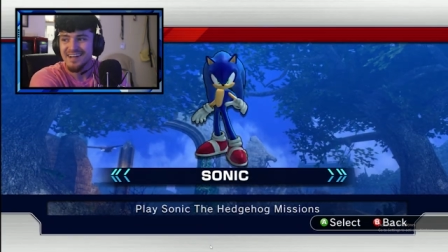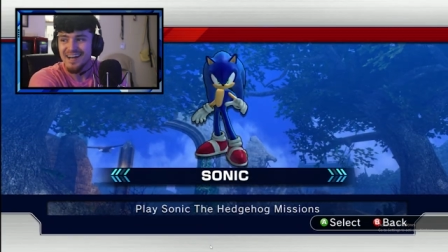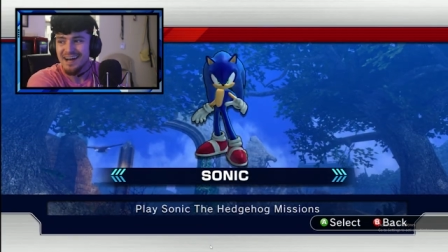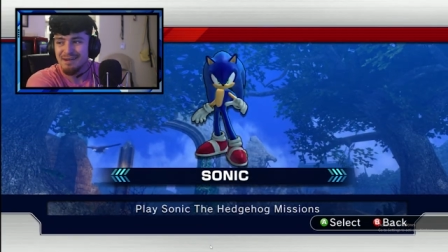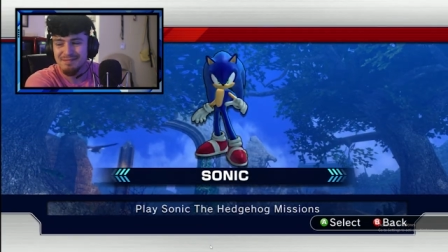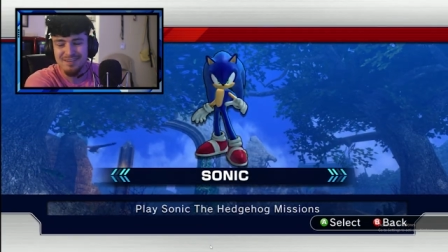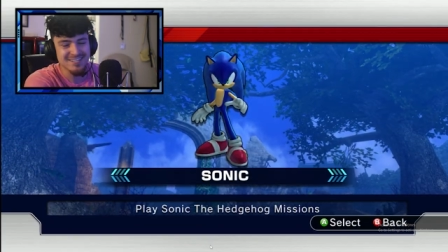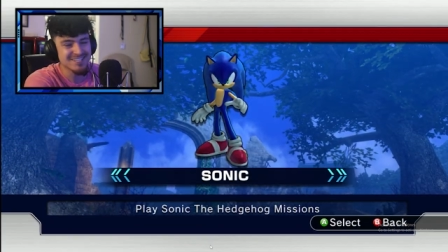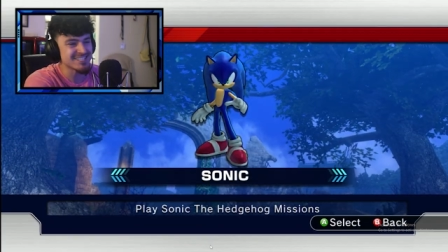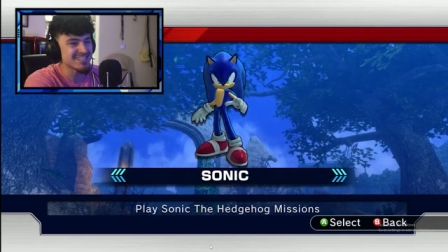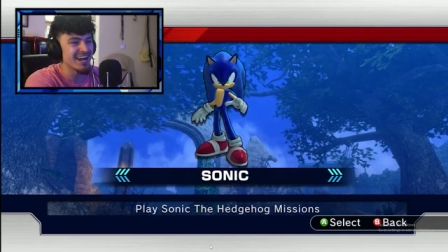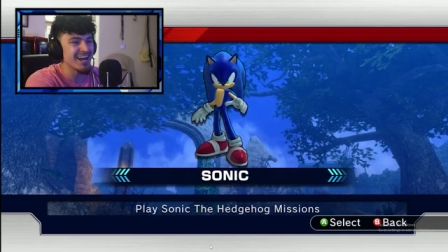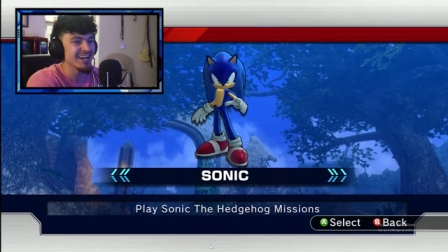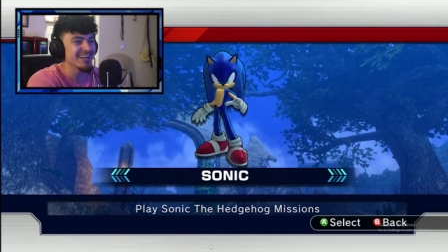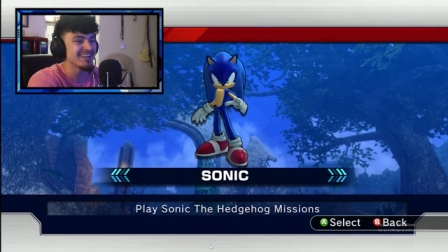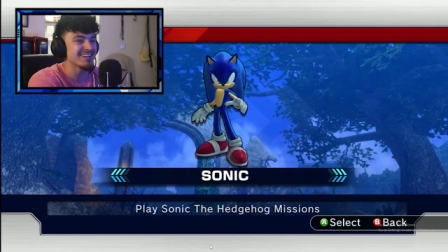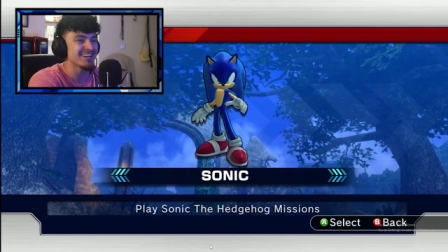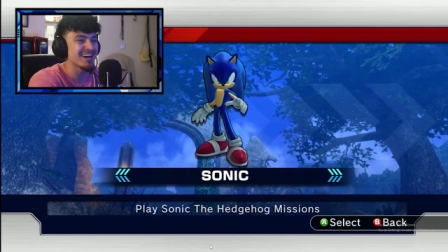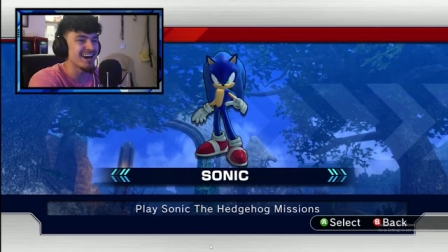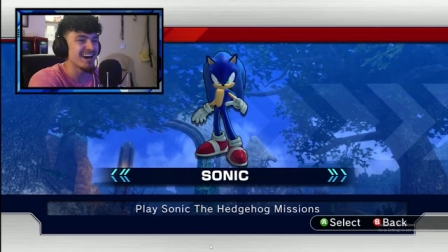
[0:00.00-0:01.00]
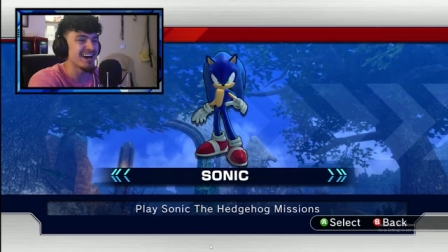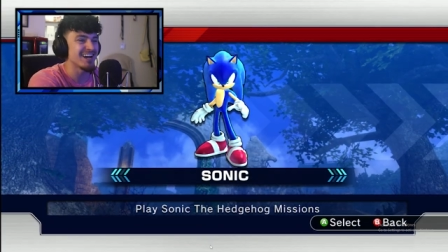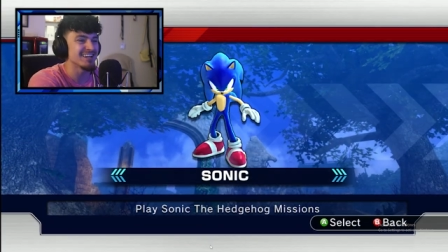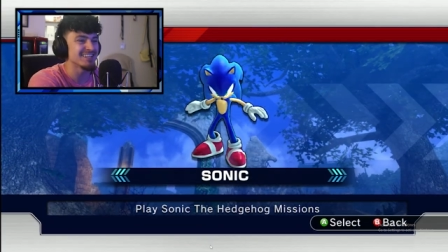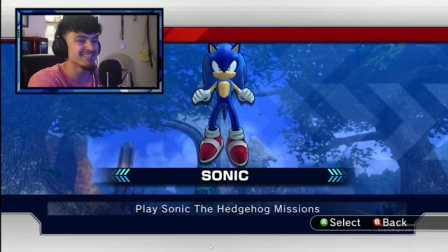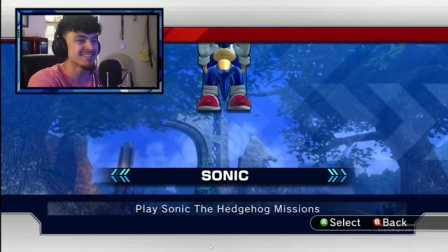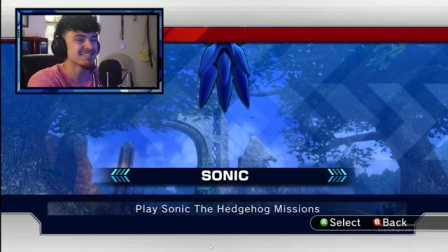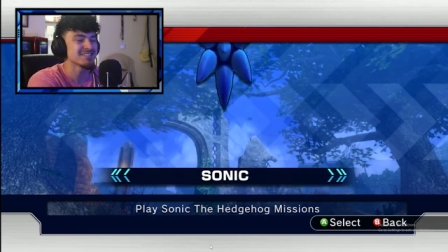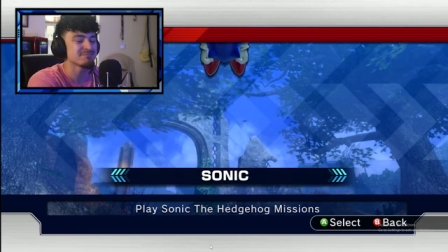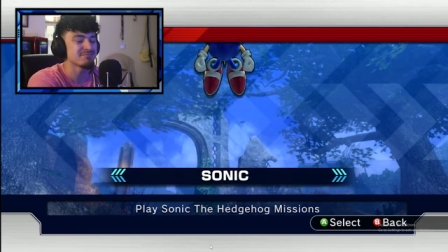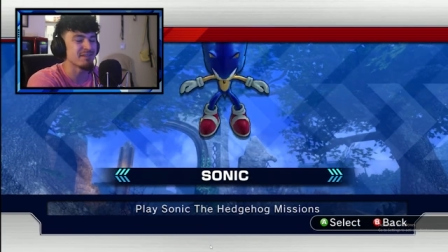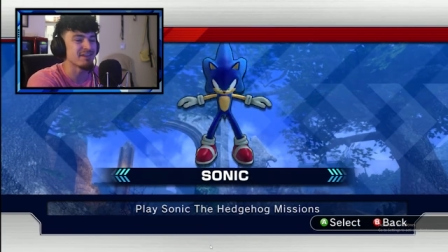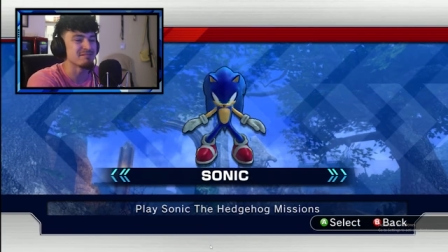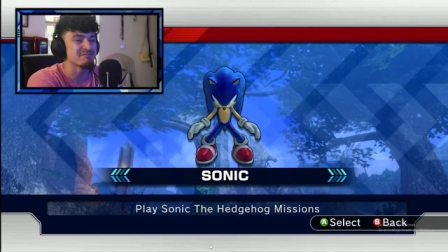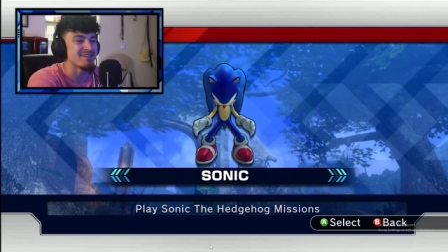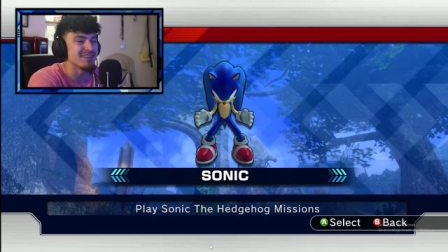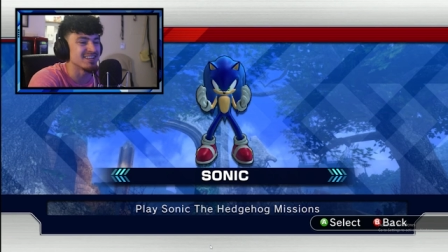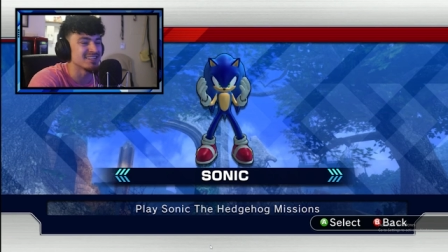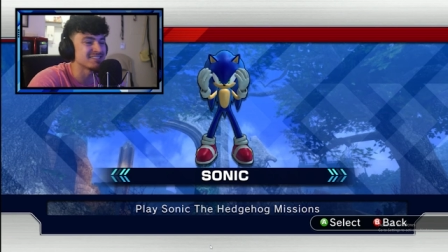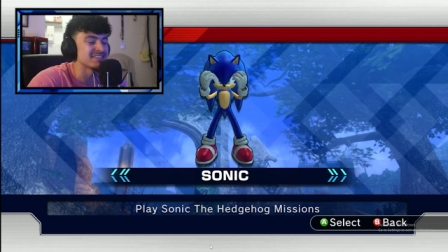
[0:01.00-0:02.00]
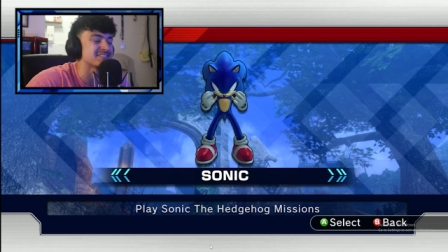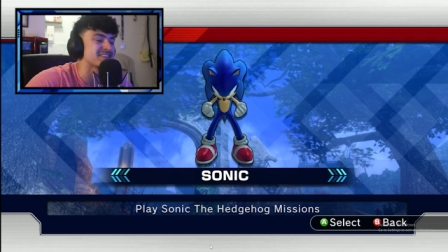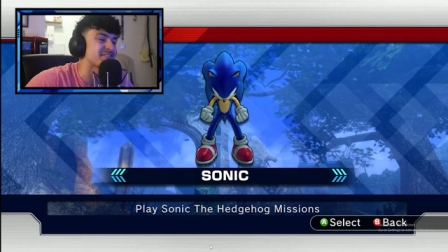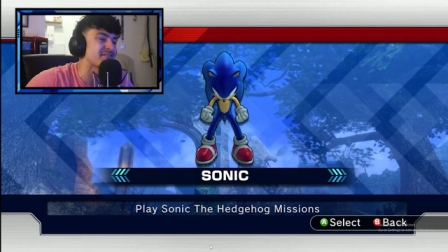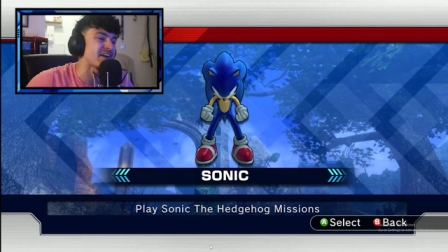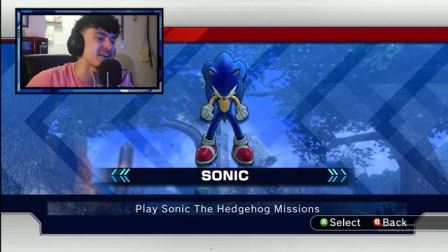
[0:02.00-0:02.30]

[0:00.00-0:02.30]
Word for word: I'm excited, guys. It's been a minute since I've